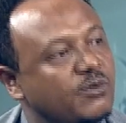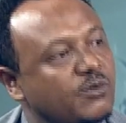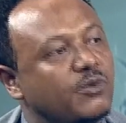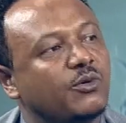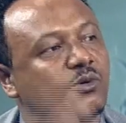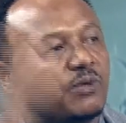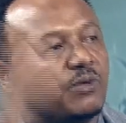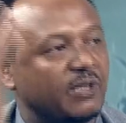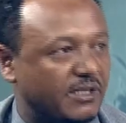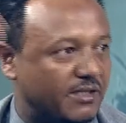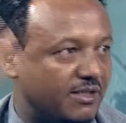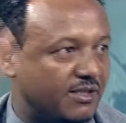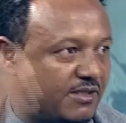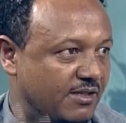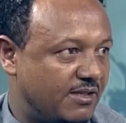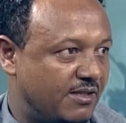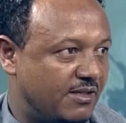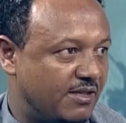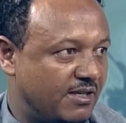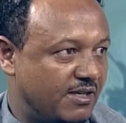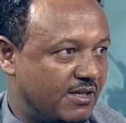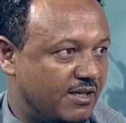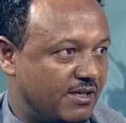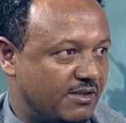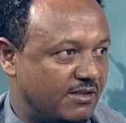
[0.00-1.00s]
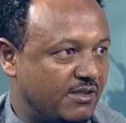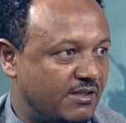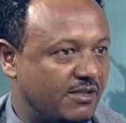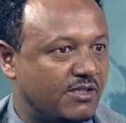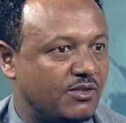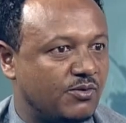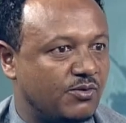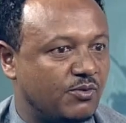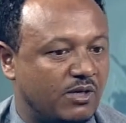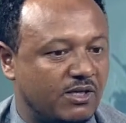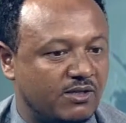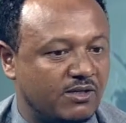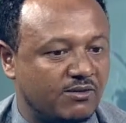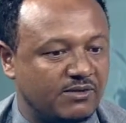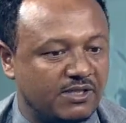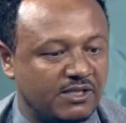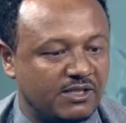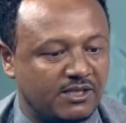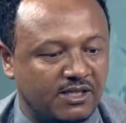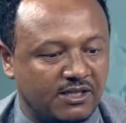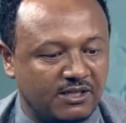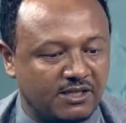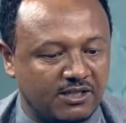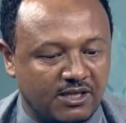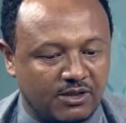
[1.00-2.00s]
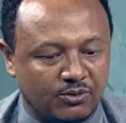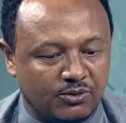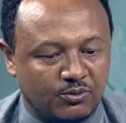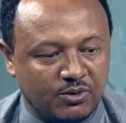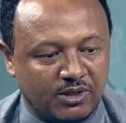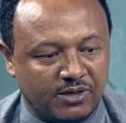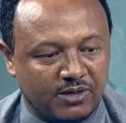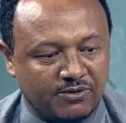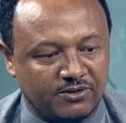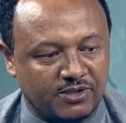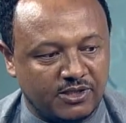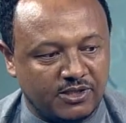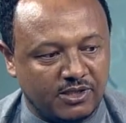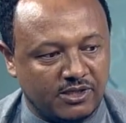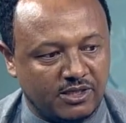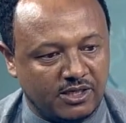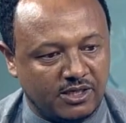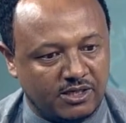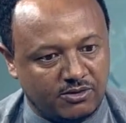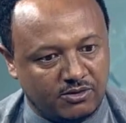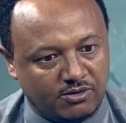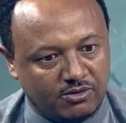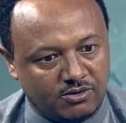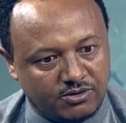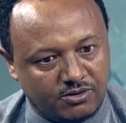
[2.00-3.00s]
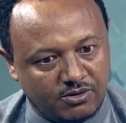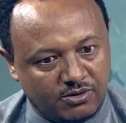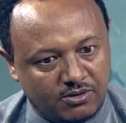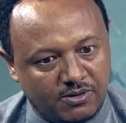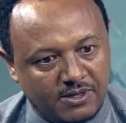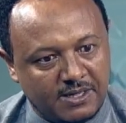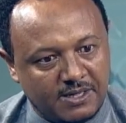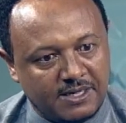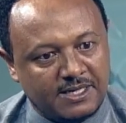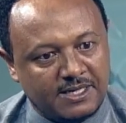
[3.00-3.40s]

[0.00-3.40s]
do it. This is one of the things that we have shared. And also